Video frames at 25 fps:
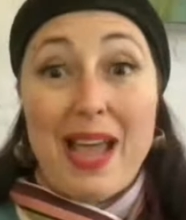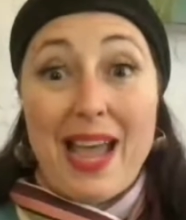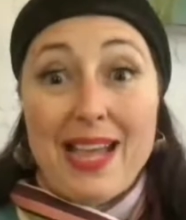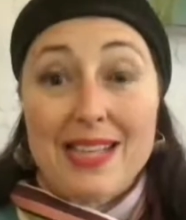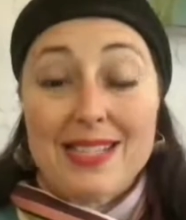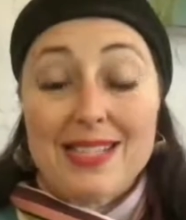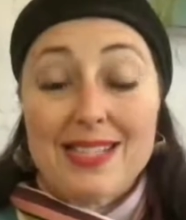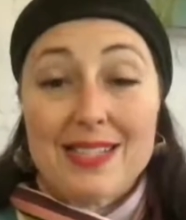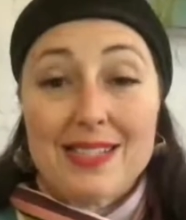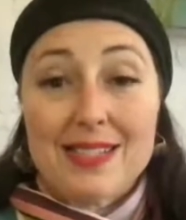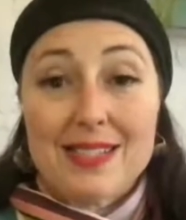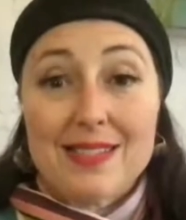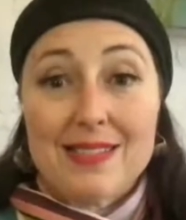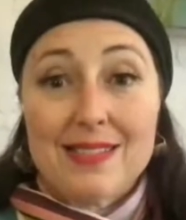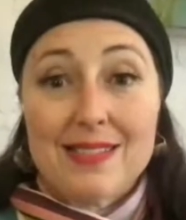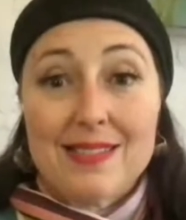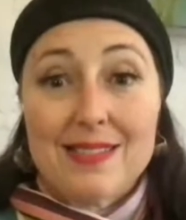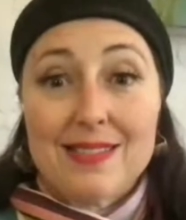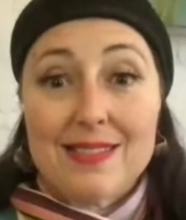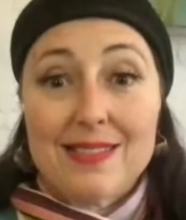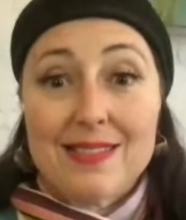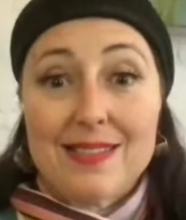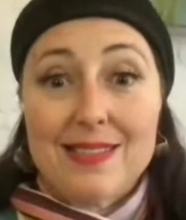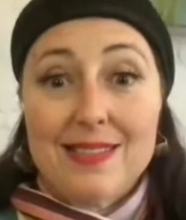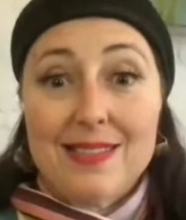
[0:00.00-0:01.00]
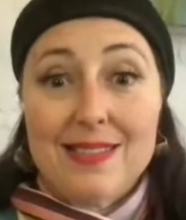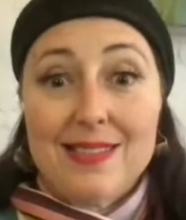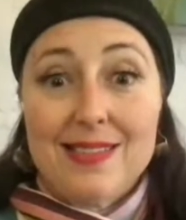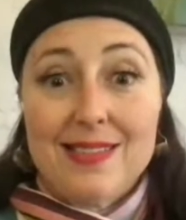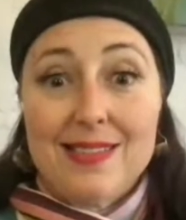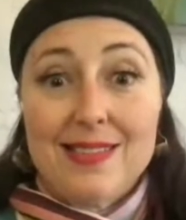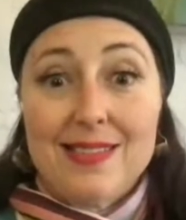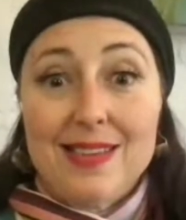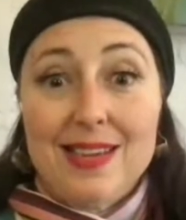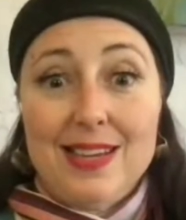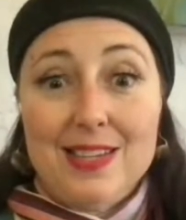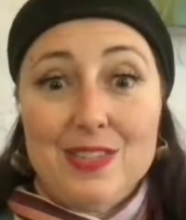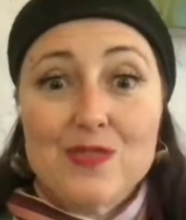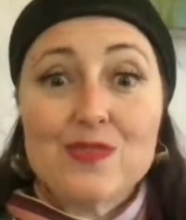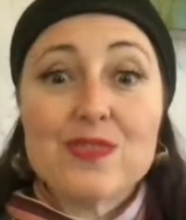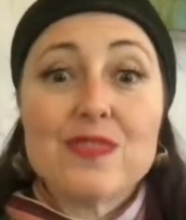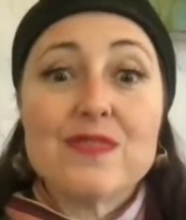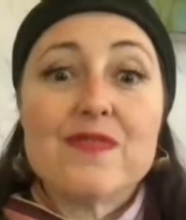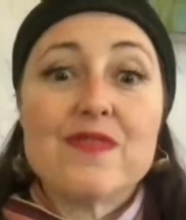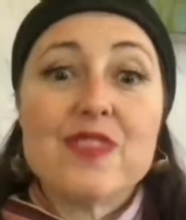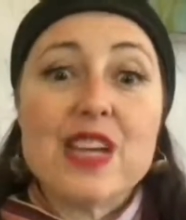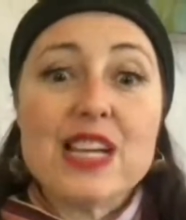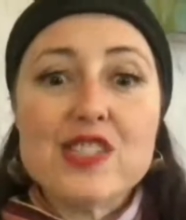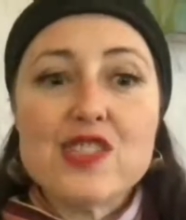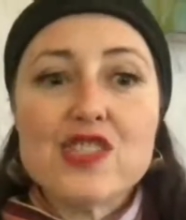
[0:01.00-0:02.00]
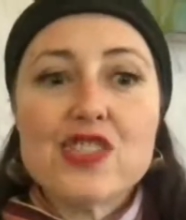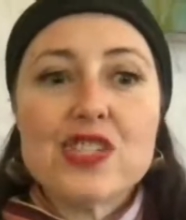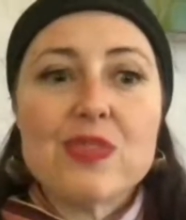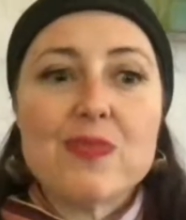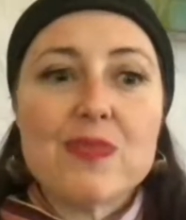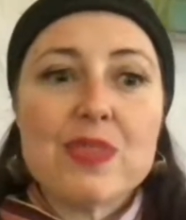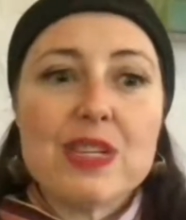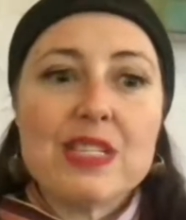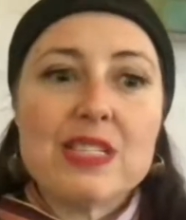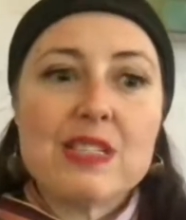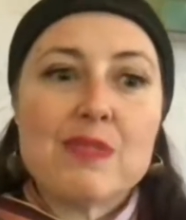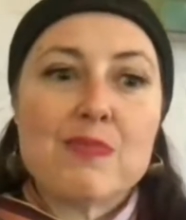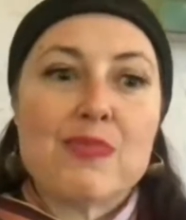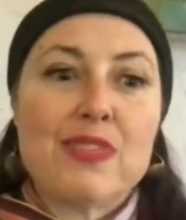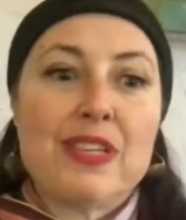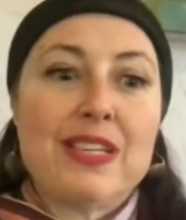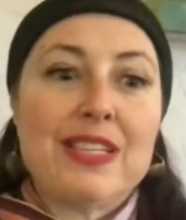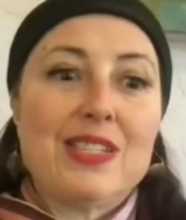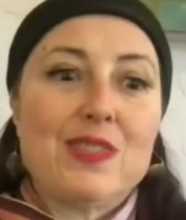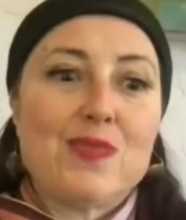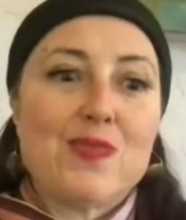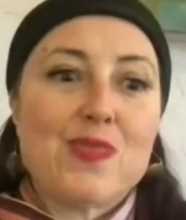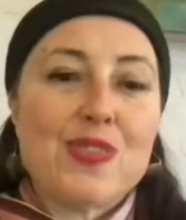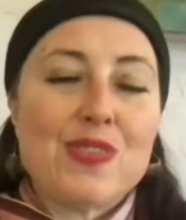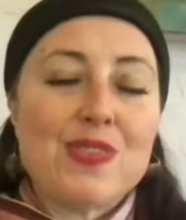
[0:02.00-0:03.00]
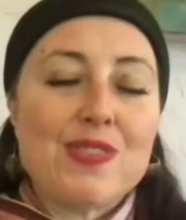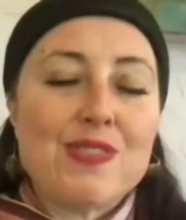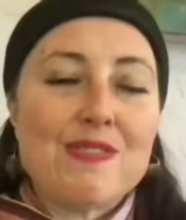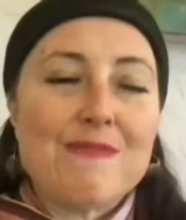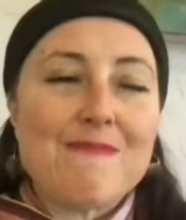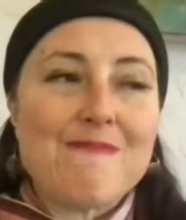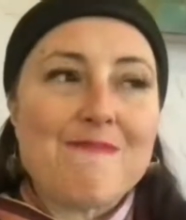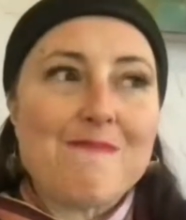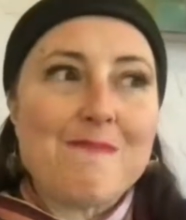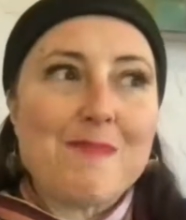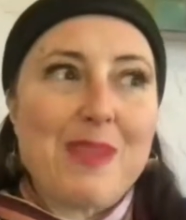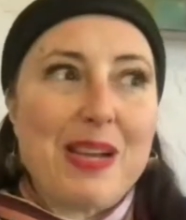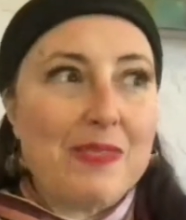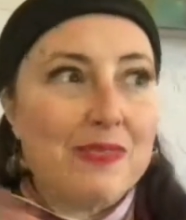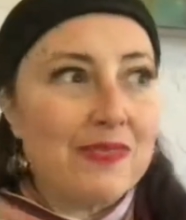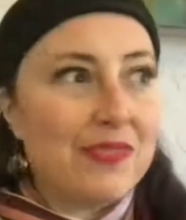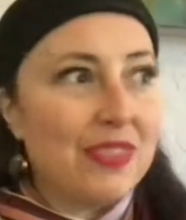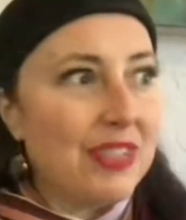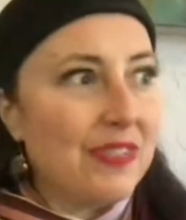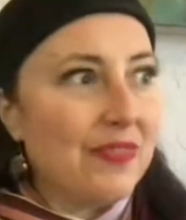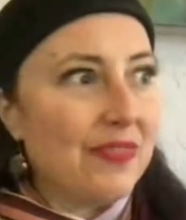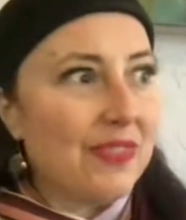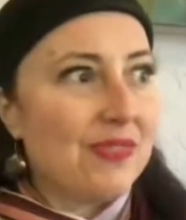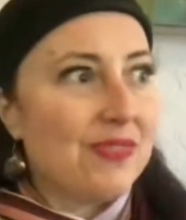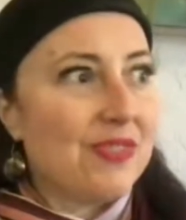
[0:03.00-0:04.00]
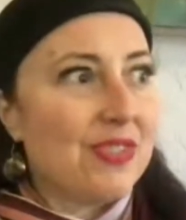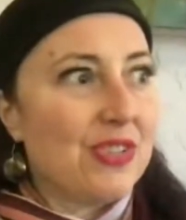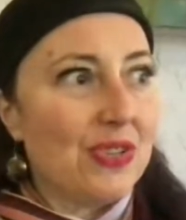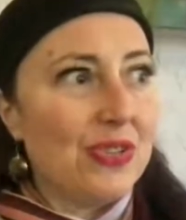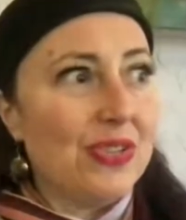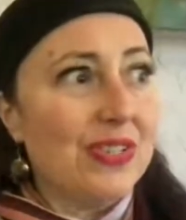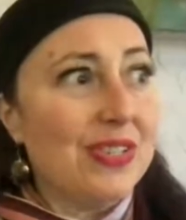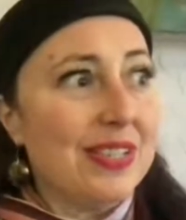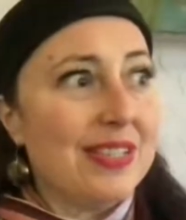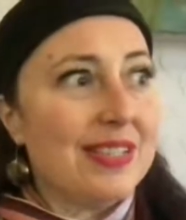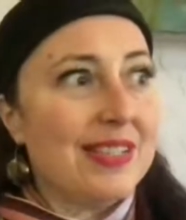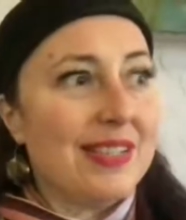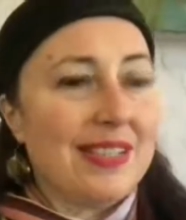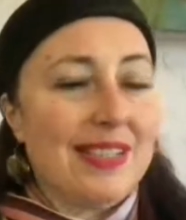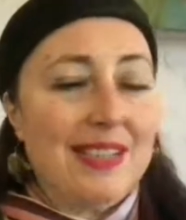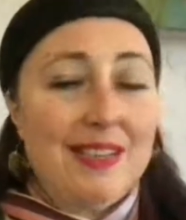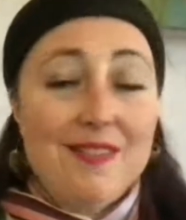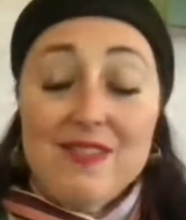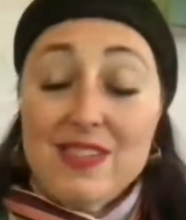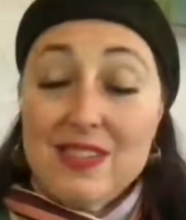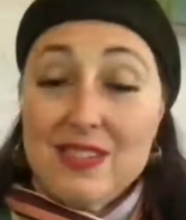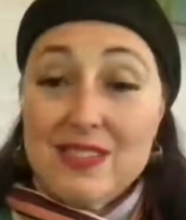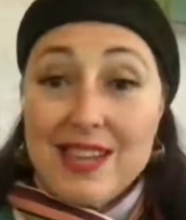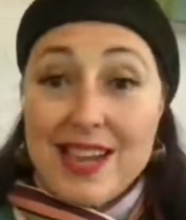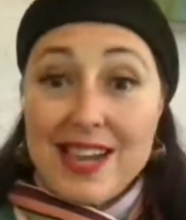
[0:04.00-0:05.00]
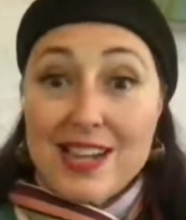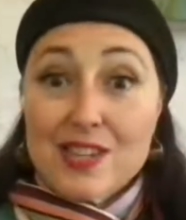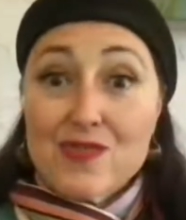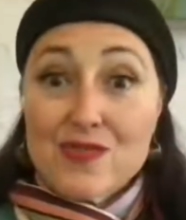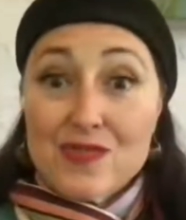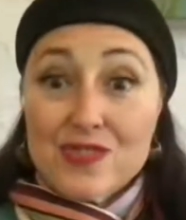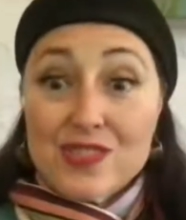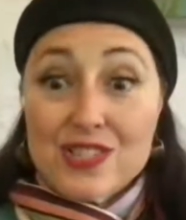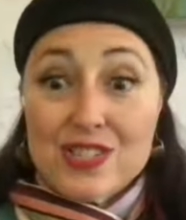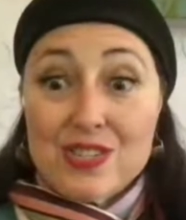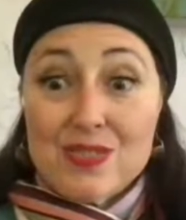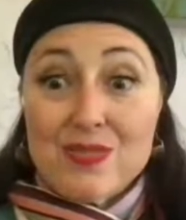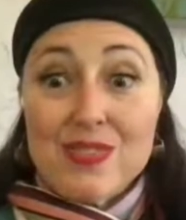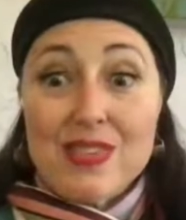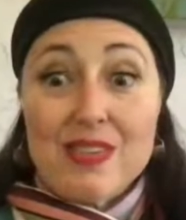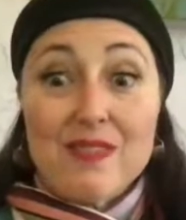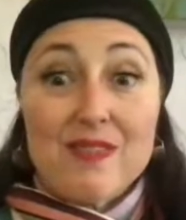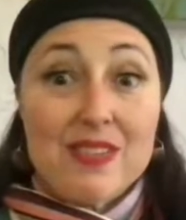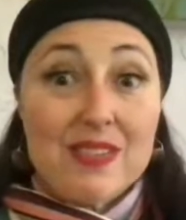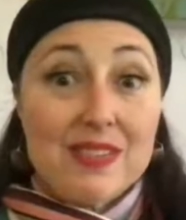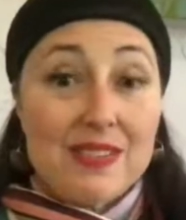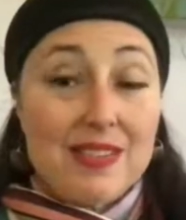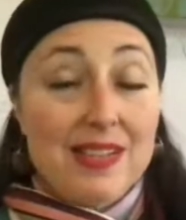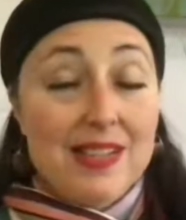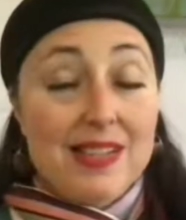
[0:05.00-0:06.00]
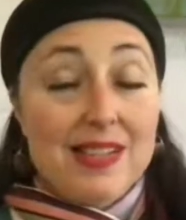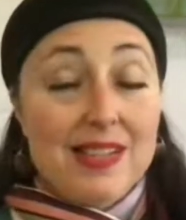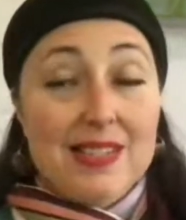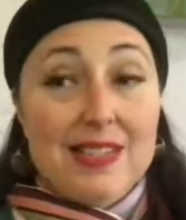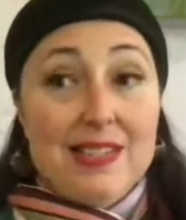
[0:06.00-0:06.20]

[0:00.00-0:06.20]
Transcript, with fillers: pass. And you'll eventually reach a place where boundaries feel good and they feel natural to you and they feel